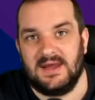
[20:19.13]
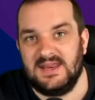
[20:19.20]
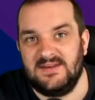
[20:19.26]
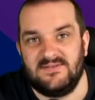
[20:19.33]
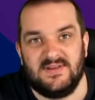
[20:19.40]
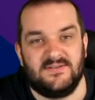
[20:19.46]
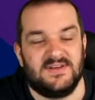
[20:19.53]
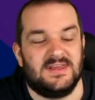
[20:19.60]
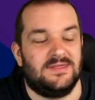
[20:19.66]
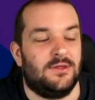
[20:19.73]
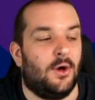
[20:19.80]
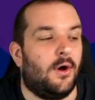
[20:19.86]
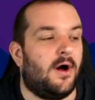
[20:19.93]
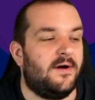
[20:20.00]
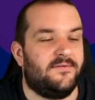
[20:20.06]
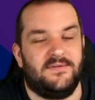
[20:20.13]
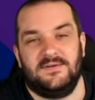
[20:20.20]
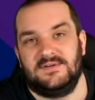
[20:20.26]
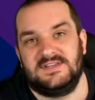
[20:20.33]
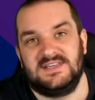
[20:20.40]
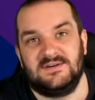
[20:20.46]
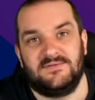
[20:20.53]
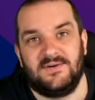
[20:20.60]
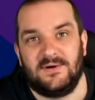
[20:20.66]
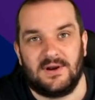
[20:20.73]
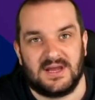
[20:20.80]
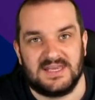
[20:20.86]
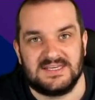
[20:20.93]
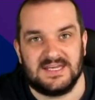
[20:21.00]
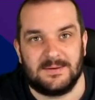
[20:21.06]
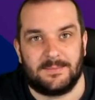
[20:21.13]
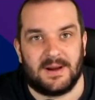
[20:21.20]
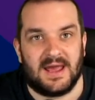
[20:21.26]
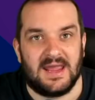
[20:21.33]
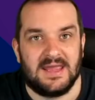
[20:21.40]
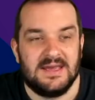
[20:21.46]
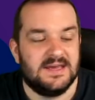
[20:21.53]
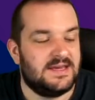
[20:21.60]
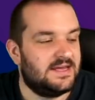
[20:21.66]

And even if he's not, I still feel like he's going to play